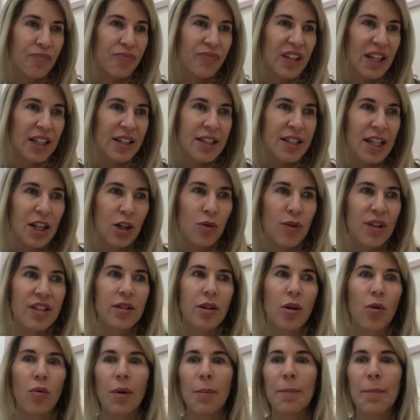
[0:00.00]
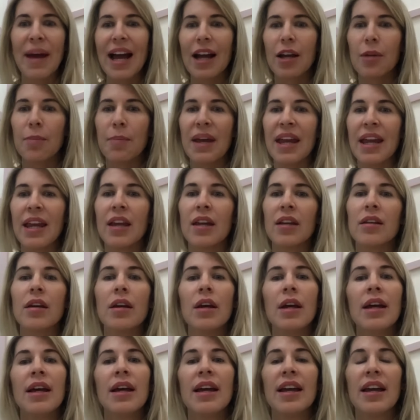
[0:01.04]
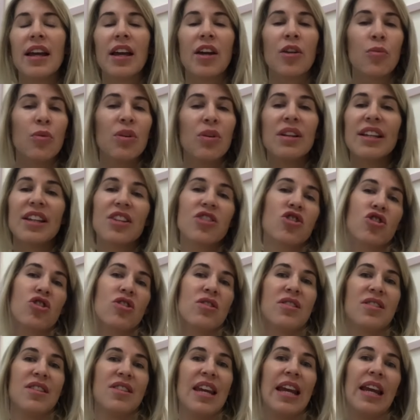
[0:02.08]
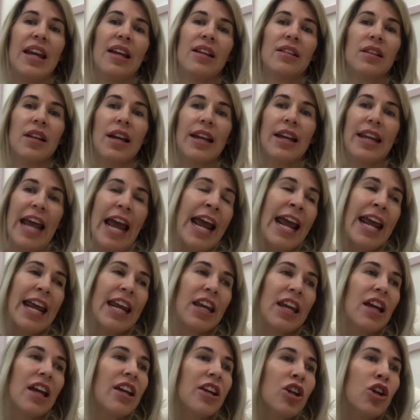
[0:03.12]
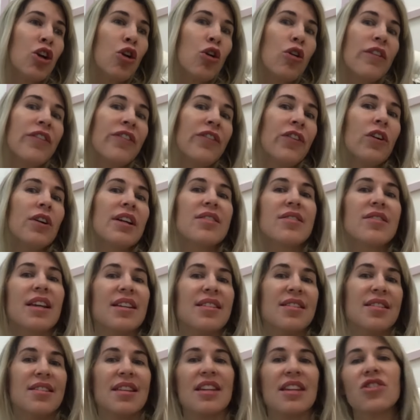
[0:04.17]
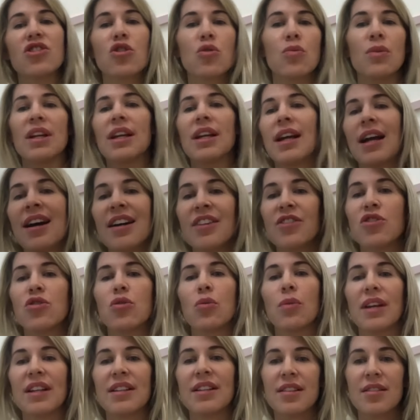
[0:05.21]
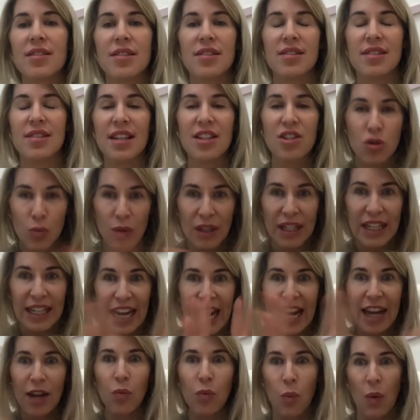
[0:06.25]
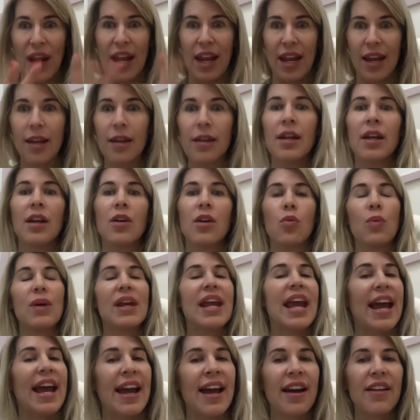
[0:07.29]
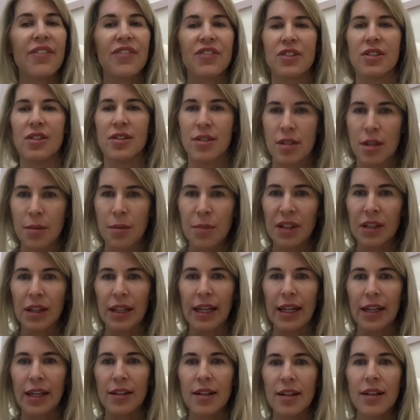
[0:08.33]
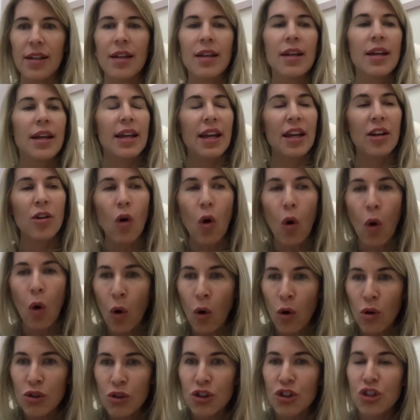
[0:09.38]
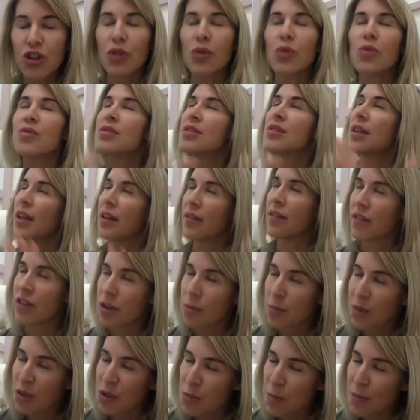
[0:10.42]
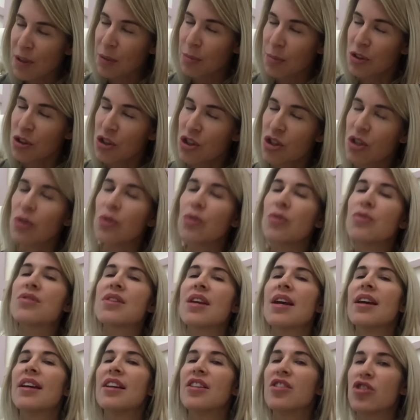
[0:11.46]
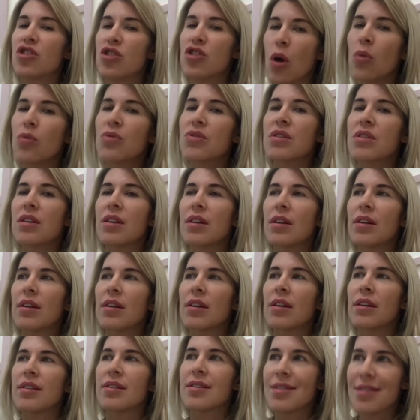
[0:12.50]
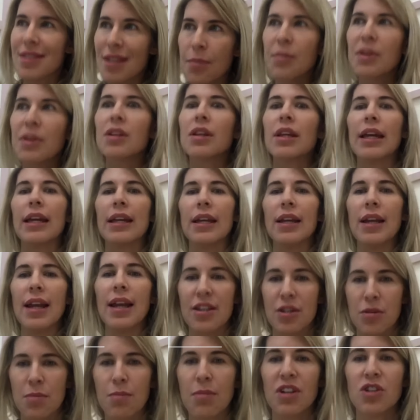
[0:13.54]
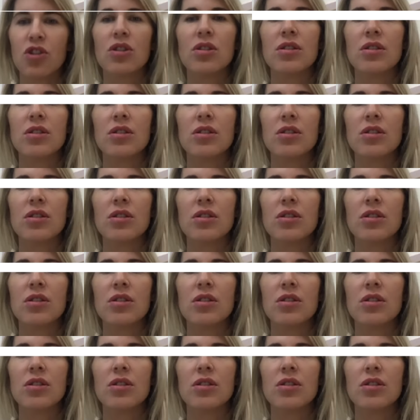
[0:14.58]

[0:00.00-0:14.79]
decreased lower back pain. And really, it's just saying, like, hey, your foot is a sensory conduit. It's a sensory gateway. We have to stimulate it. And all shoes, even the most minimal shoes, don't stimulate it as much as